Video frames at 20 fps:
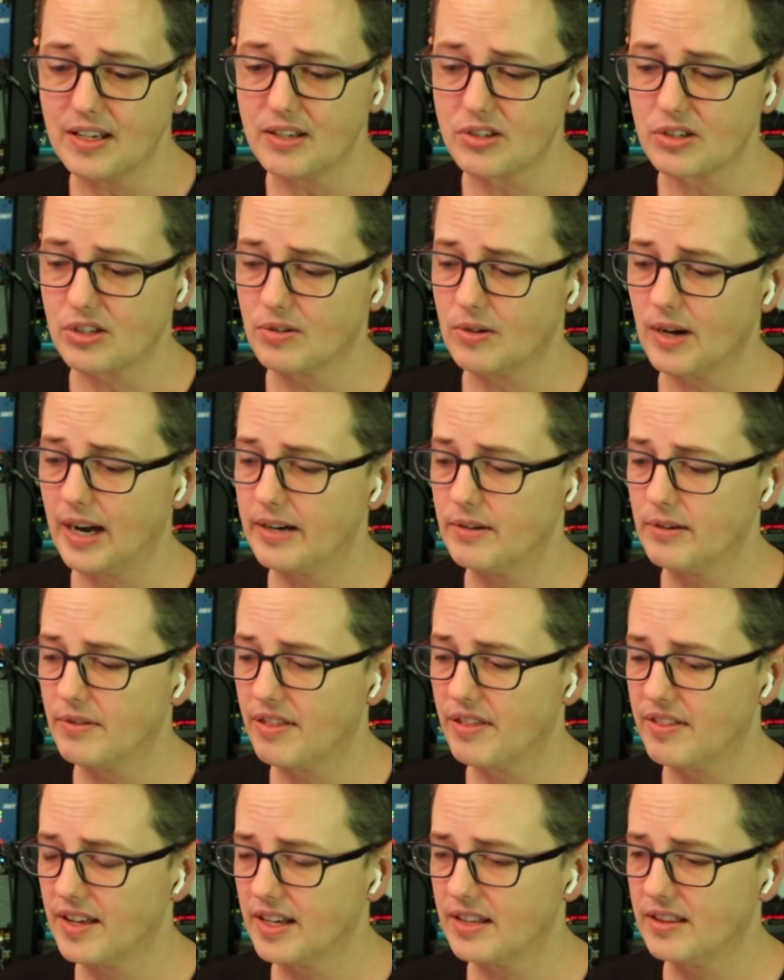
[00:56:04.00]
So I don't
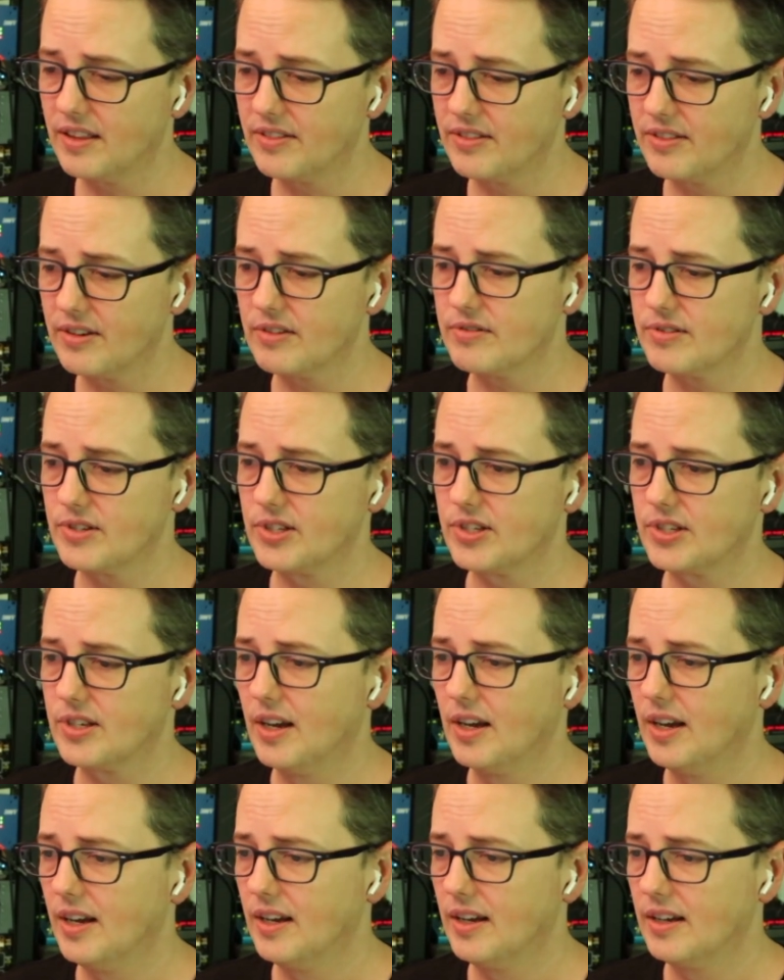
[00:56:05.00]
think that there's,
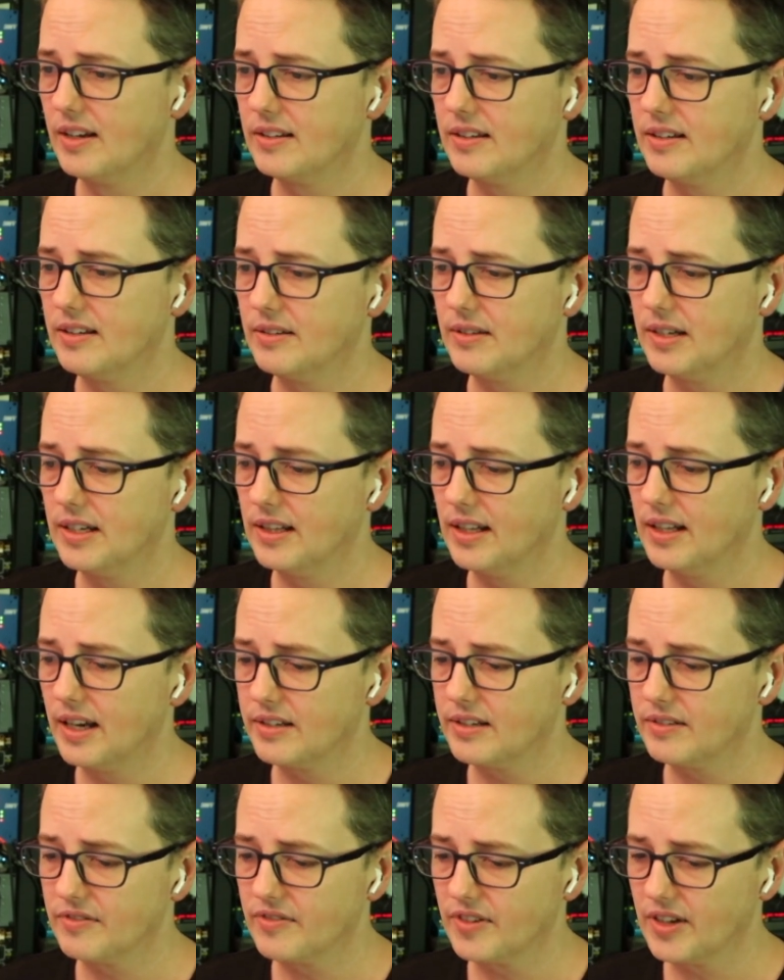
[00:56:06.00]
you know, a
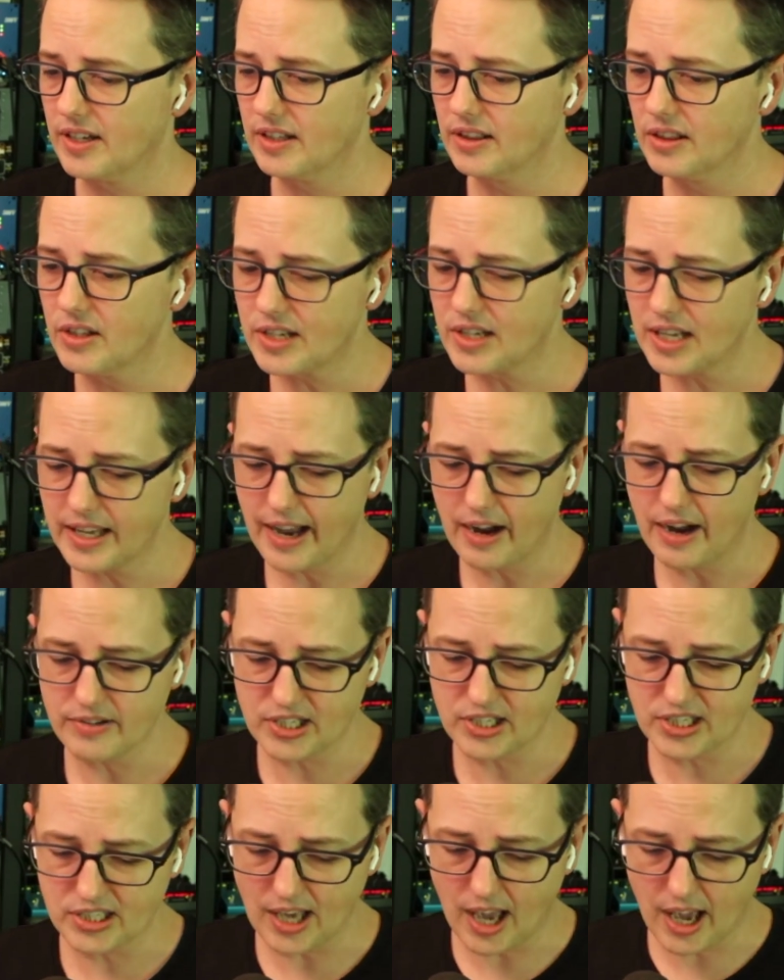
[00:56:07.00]
lot of looking
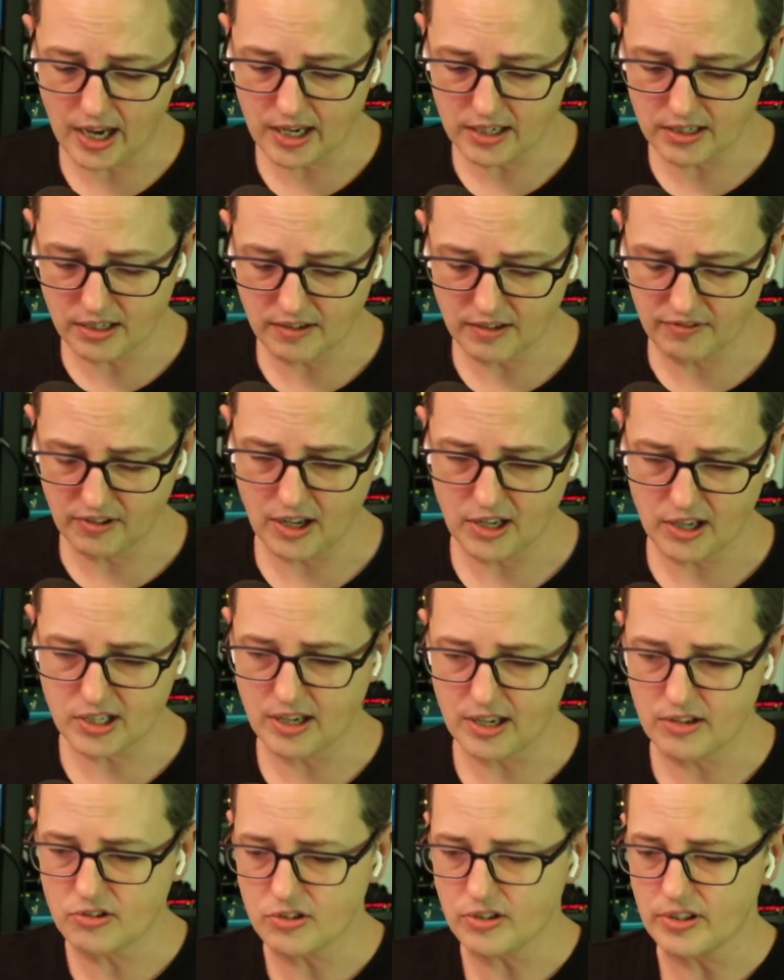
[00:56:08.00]
outside of Los
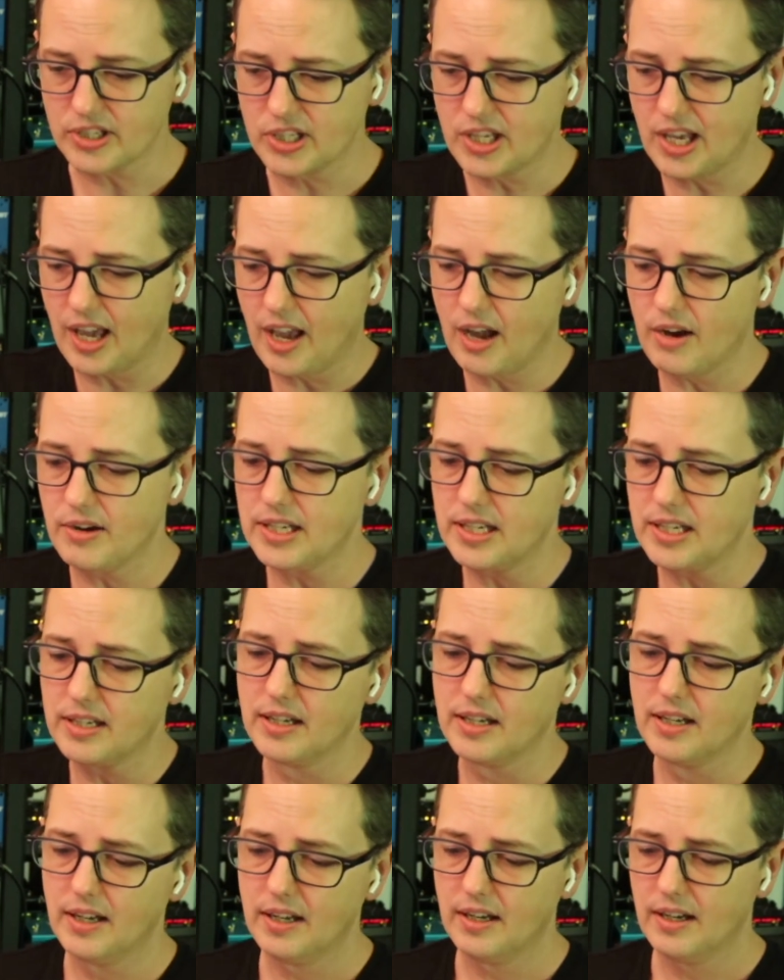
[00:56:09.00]
Angeles County.
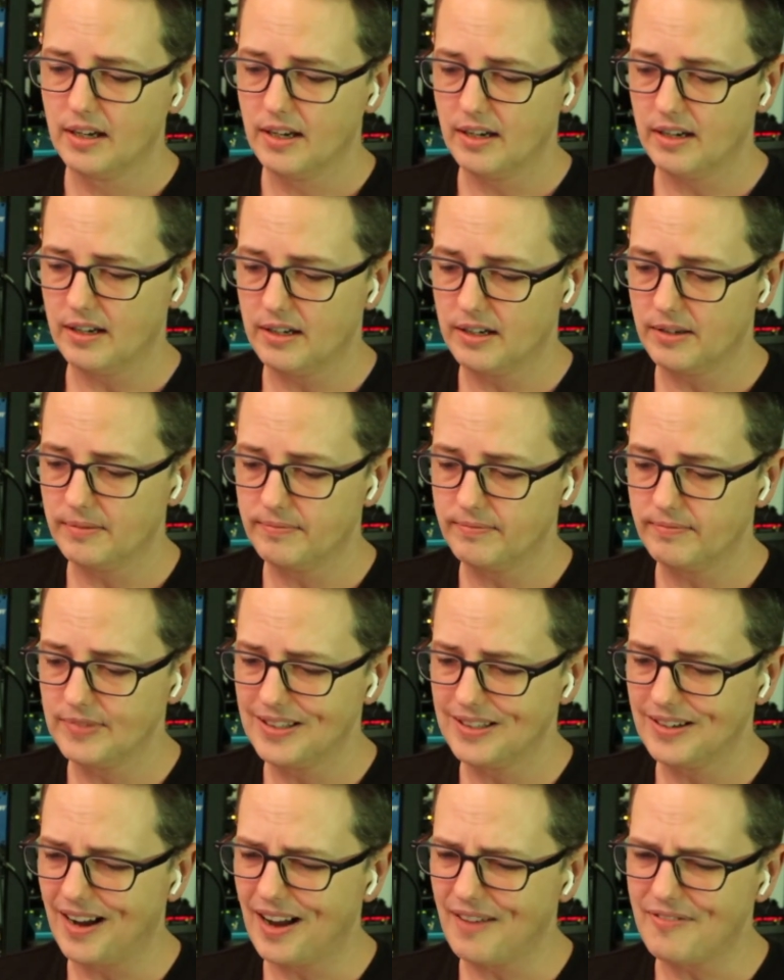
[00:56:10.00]
You
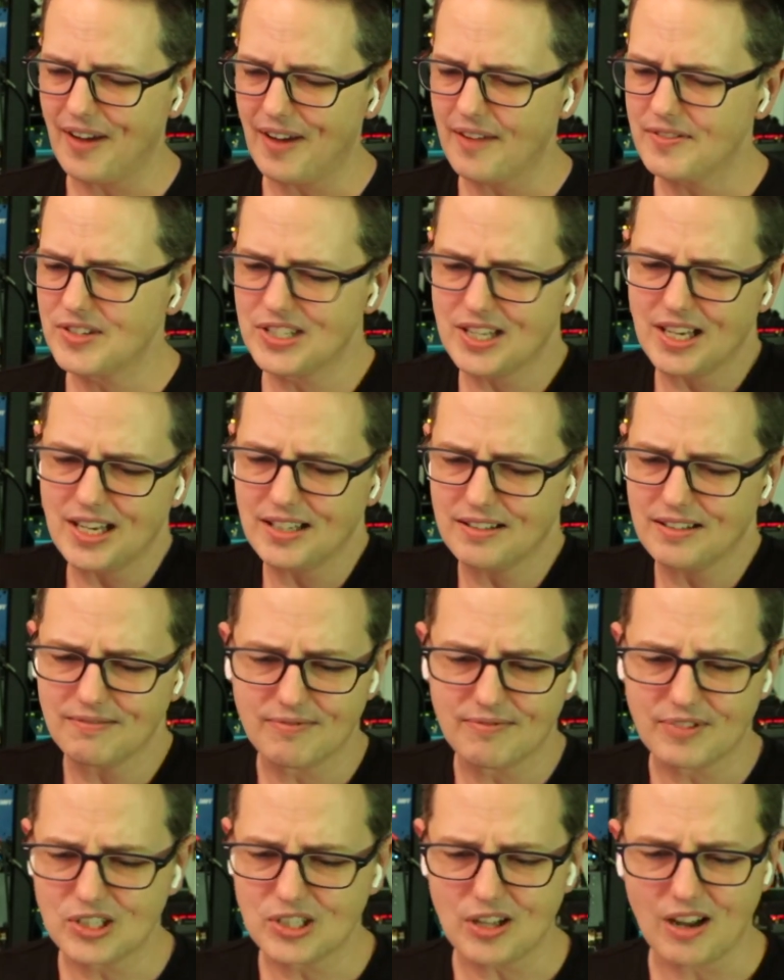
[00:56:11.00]
know, I've
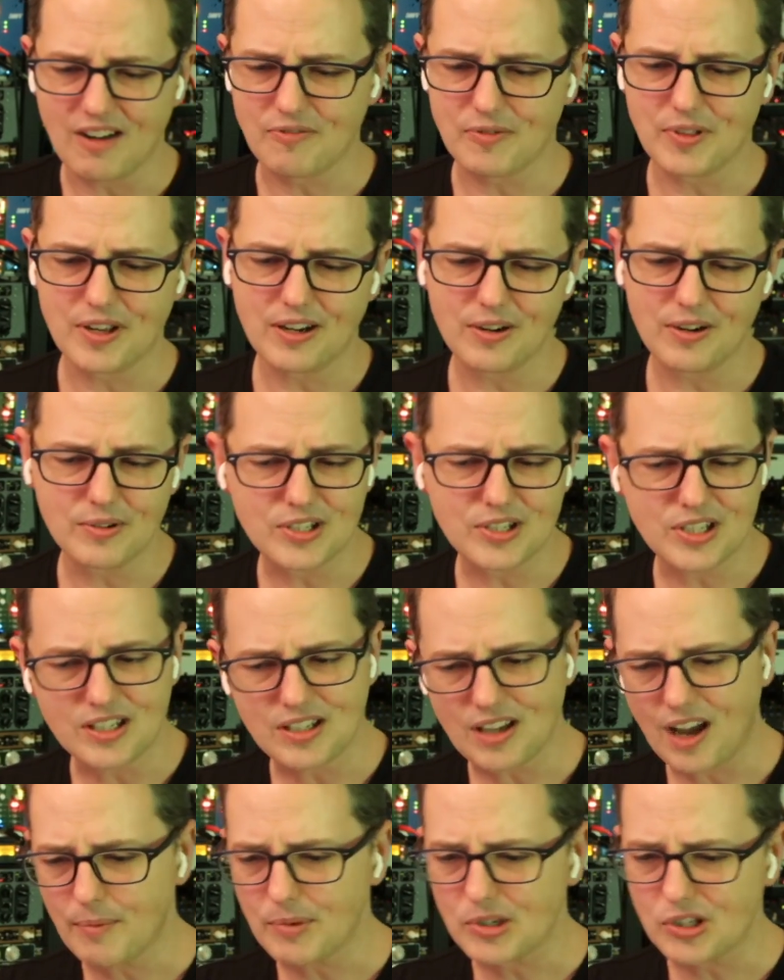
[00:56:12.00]
seen stuff. They go and see
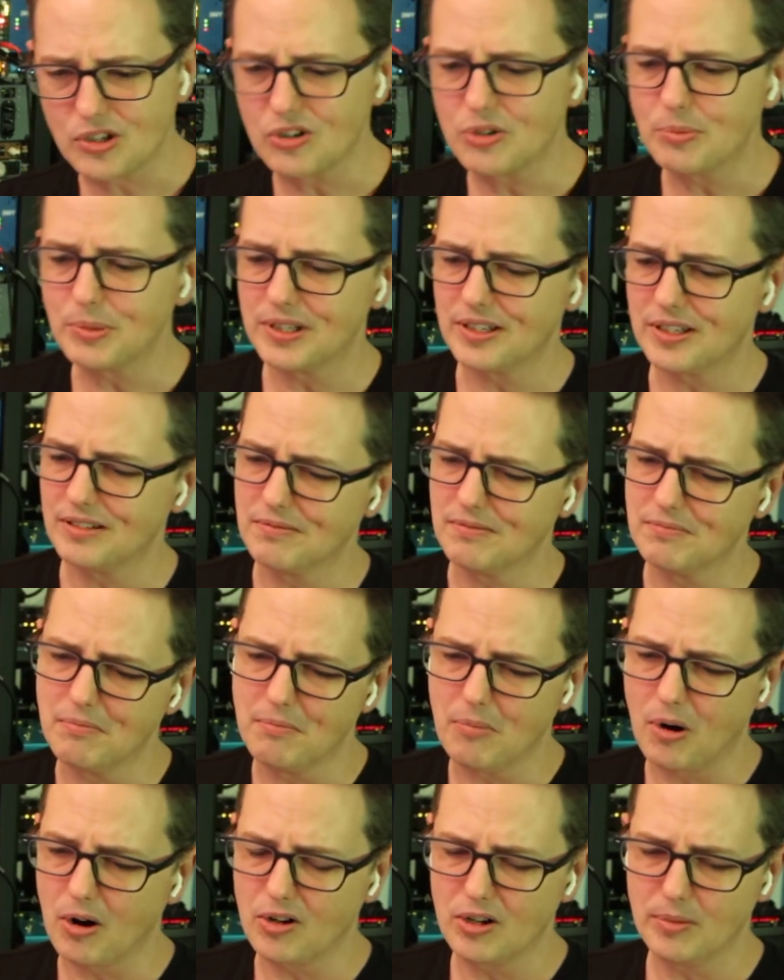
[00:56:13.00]
Thomas Newman and
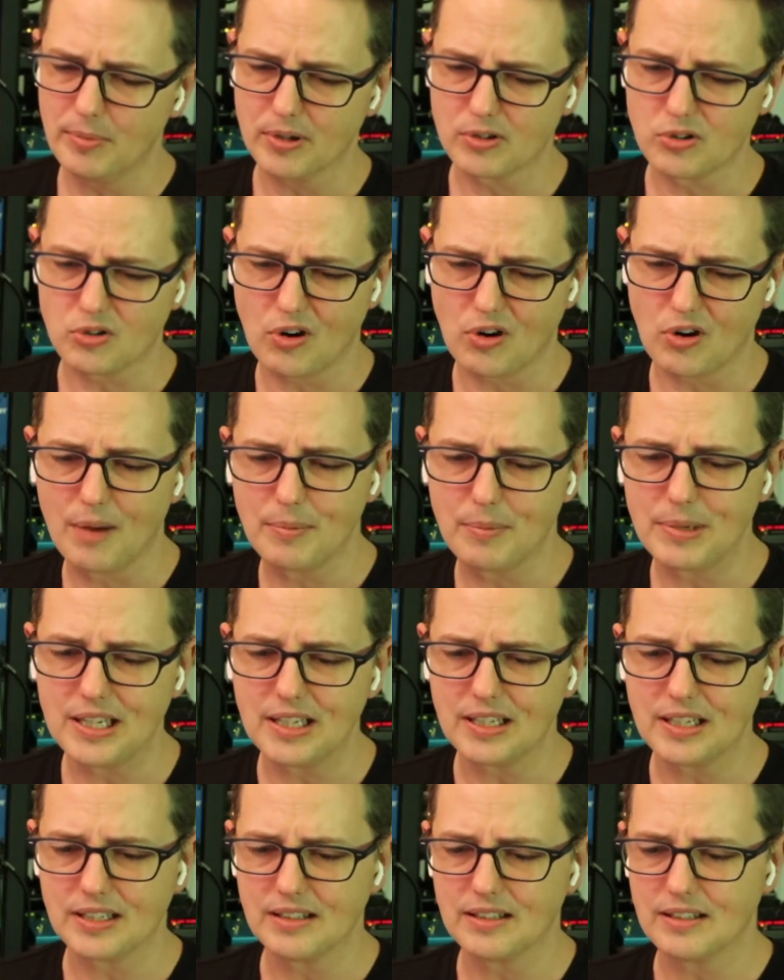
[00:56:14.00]
Marco
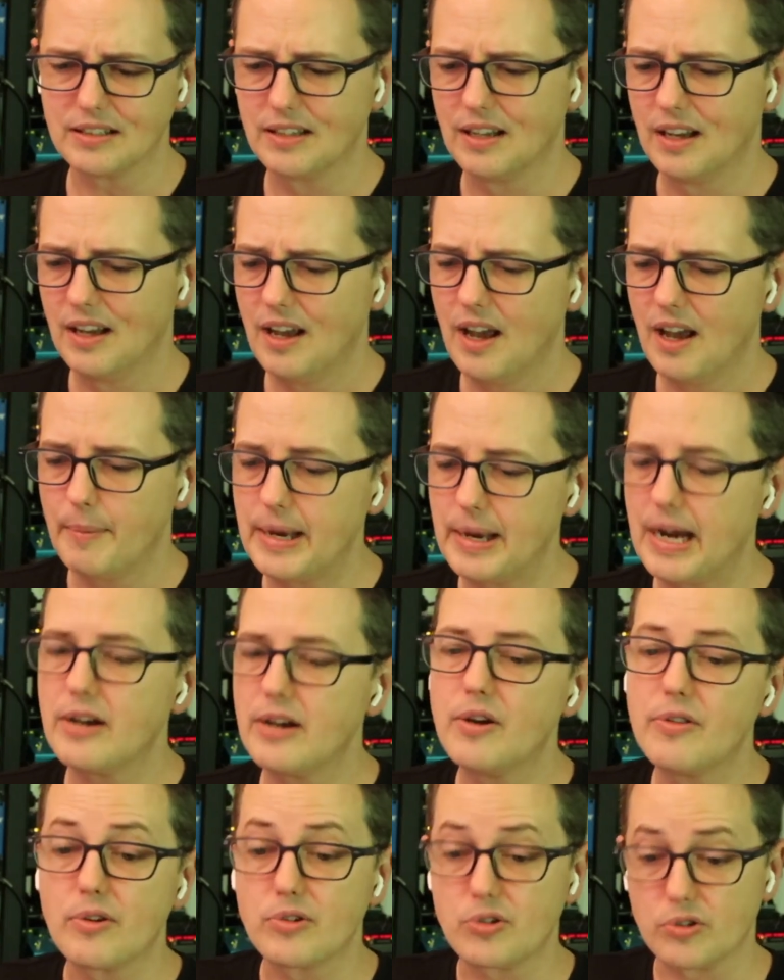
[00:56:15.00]
Beltrami, and I mean, I
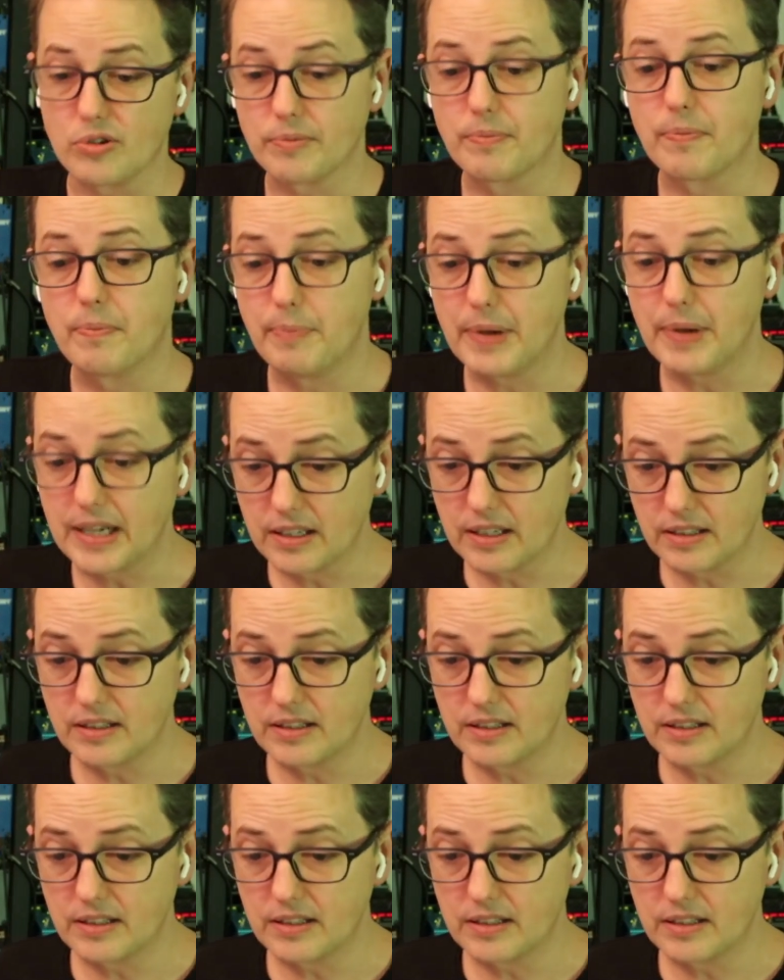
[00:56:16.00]
know those are big